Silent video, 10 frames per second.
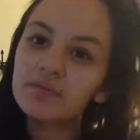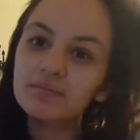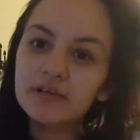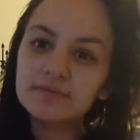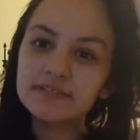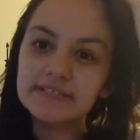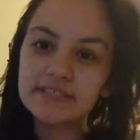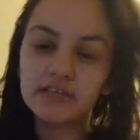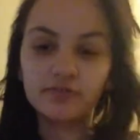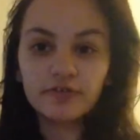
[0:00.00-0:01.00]
be able to
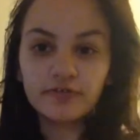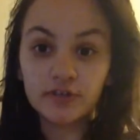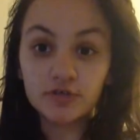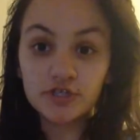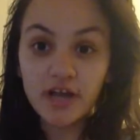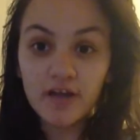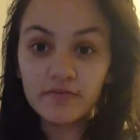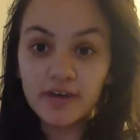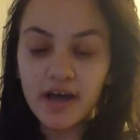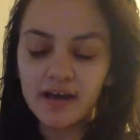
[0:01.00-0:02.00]
see it for future
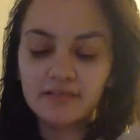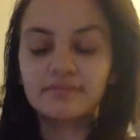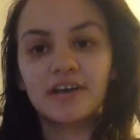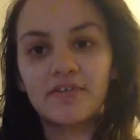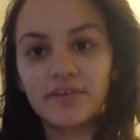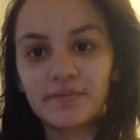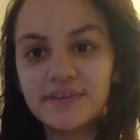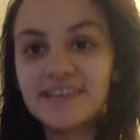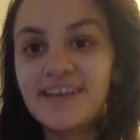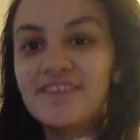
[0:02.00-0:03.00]
outfit of the weeks,